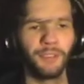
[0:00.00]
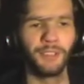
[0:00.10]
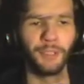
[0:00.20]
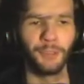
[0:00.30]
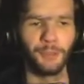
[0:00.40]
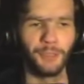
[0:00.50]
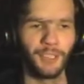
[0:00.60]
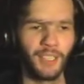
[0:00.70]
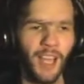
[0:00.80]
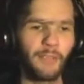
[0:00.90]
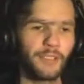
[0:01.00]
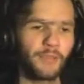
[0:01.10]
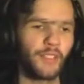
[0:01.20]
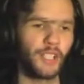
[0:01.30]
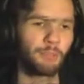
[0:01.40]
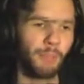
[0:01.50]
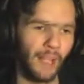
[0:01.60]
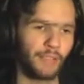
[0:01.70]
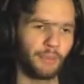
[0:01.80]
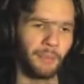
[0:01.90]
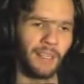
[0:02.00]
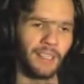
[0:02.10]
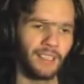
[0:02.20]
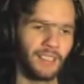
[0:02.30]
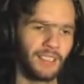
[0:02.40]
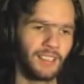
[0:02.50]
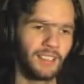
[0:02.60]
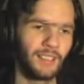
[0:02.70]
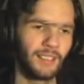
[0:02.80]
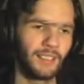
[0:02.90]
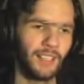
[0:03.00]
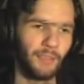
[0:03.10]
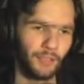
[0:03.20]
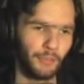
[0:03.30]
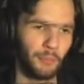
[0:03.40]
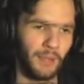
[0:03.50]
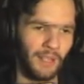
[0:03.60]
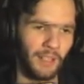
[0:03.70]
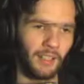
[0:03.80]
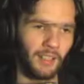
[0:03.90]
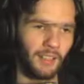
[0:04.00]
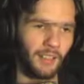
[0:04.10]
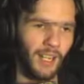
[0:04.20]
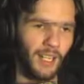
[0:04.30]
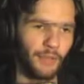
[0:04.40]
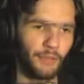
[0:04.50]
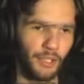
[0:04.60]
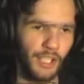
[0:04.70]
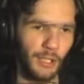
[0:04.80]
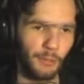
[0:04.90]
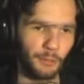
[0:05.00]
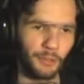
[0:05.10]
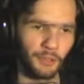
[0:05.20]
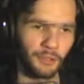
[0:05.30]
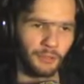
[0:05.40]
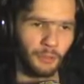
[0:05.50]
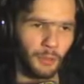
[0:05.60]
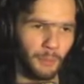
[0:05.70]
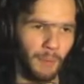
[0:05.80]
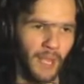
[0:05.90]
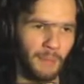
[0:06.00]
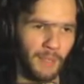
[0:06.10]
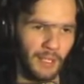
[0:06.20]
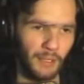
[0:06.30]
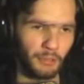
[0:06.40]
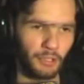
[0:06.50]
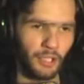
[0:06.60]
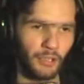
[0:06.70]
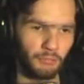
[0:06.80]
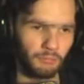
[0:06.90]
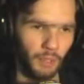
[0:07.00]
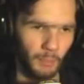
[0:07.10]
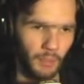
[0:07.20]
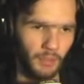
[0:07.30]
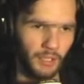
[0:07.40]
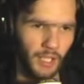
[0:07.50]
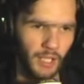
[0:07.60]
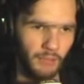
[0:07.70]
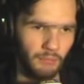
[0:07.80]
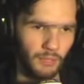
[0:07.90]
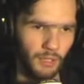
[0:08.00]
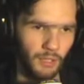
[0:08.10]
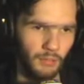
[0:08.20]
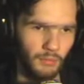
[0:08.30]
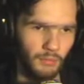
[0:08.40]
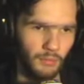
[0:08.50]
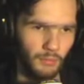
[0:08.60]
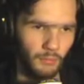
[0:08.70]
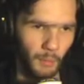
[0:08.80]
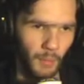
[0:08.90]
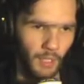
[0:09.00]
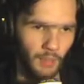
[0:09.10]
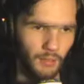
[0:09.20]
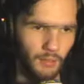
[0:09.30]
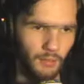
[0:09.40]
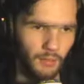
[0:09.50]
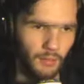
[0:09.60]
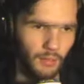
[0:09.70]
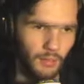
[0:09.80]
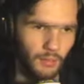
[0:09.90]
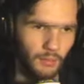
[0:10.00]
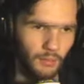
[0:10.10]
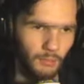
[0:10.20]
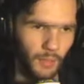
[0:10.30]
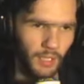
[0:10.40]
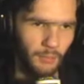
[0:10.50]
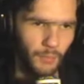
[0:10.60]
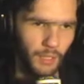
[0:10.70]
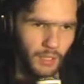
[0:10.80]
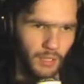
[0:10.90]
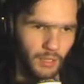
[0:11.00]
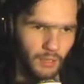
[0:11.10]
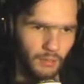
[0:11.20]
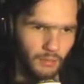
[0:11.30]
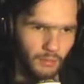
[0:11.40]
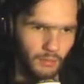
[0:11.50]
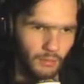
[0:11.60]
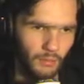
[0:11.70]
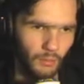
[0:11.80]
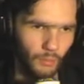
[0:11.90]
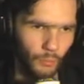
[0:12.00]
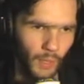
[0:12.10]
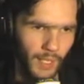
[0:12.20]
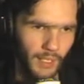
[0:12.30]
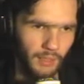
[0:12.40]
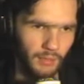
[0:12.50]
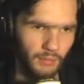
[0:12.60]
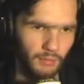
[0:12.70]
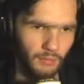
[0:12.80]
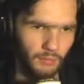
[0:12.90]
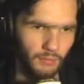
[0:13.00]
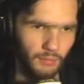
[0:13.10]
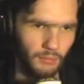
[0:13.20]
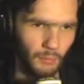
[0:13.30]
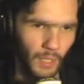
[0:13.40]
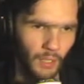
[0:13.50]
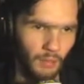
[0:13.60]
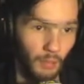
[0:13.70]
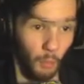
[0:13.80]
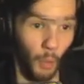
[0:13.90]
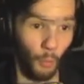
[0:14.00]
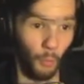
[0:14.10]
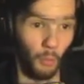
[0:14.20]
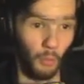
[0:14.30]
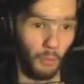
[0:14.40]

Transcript: on, dude. Have some respect for me. If not for me, at least for your children, or your babies, or your wait, what? You can actually... Wait, what? Why can we... Why... What? Whoa!